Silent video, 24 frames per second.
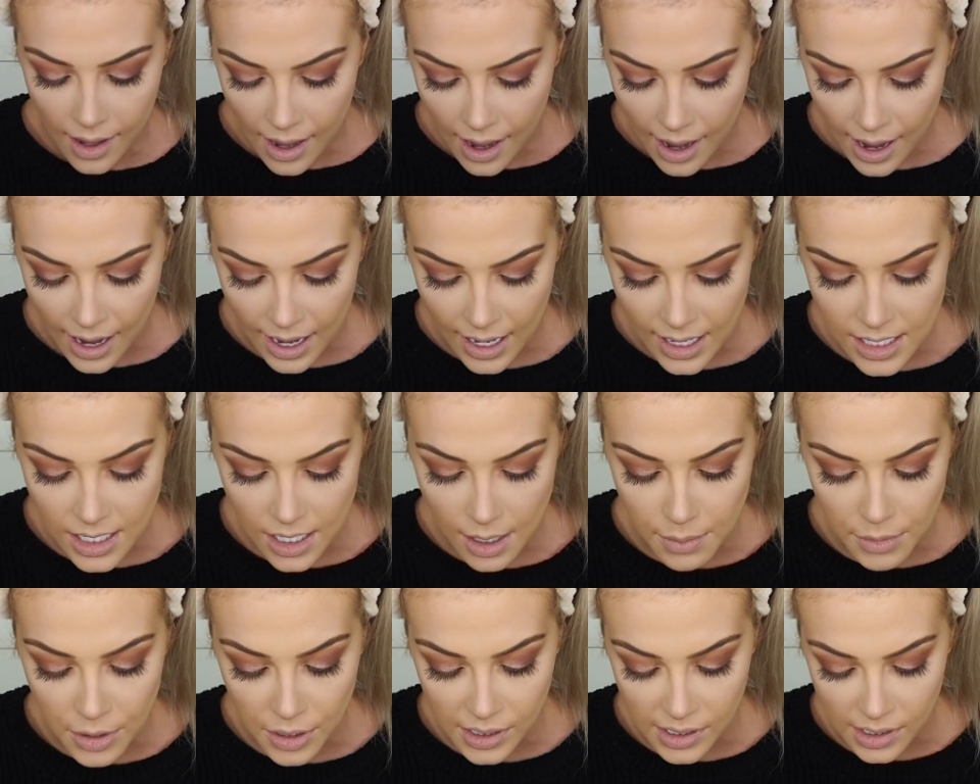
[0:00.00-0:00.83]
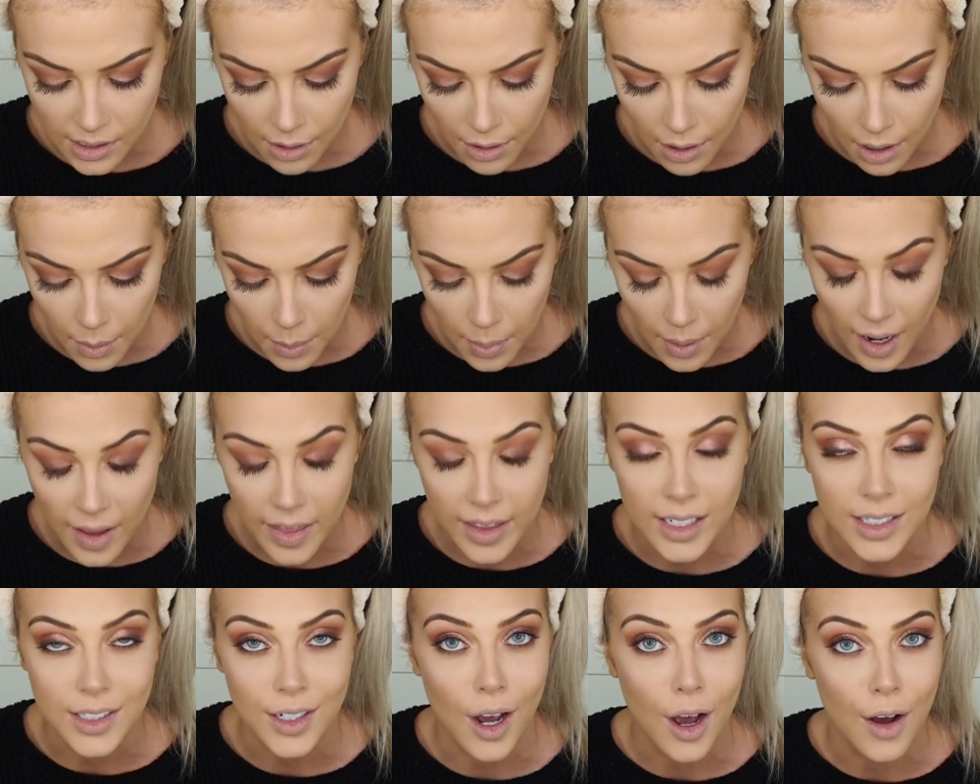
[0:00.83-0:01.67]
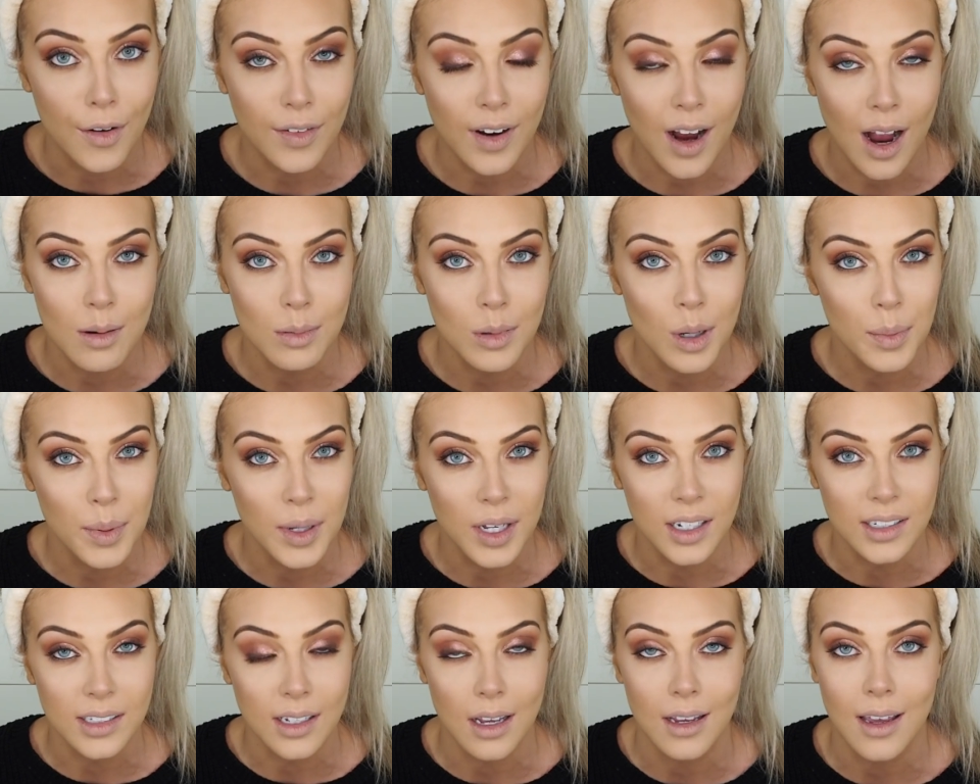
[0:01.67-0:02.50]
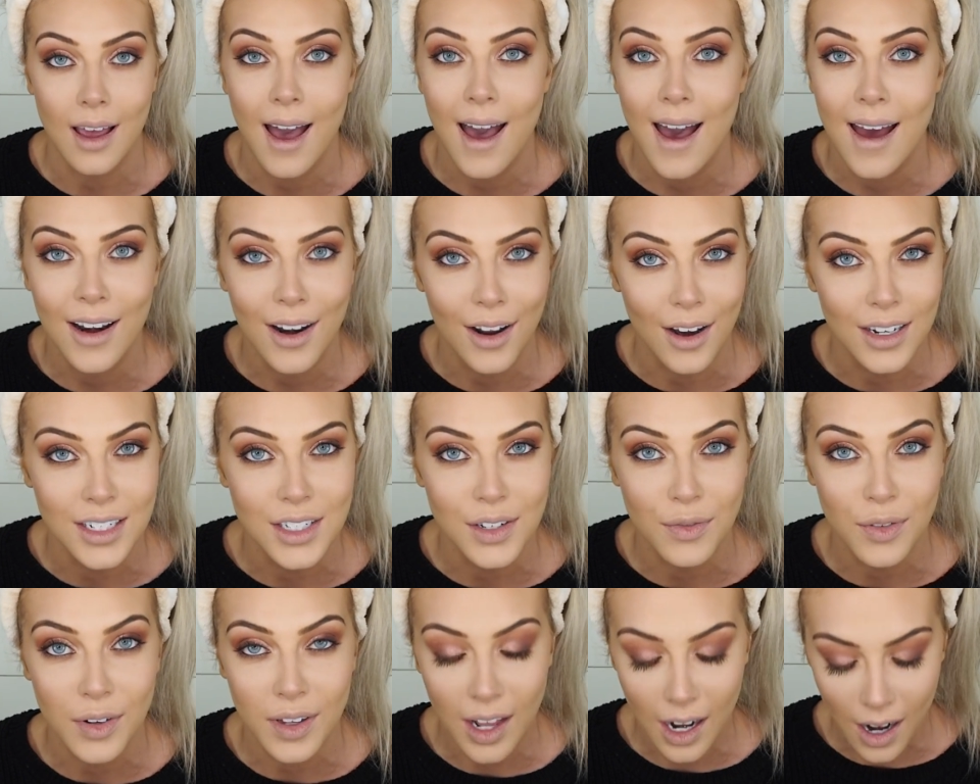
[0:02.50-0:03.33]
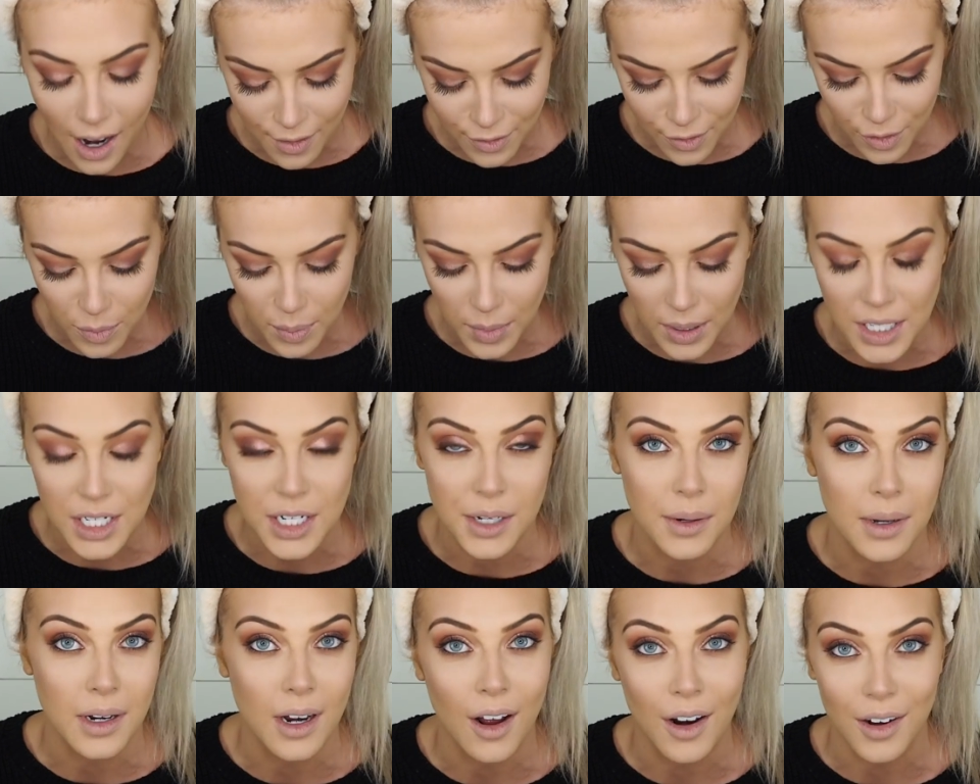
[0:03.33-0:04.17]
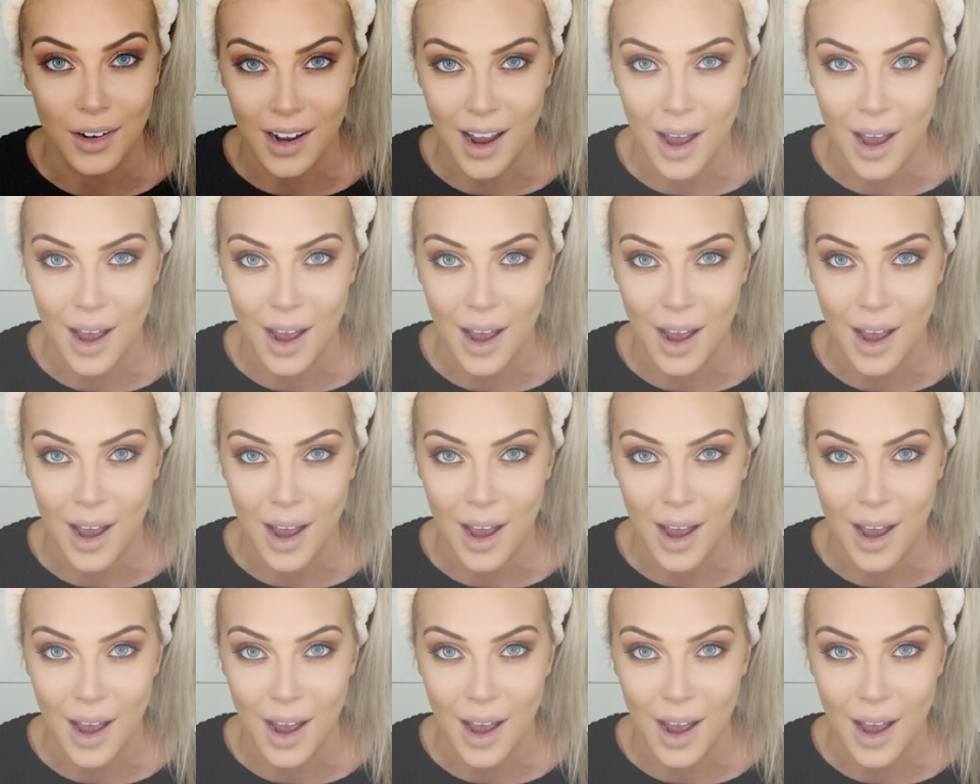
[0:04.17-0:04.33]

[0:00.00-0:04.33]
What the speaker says: and I'm just going to apply these off camera because I cannot for the life of me do it on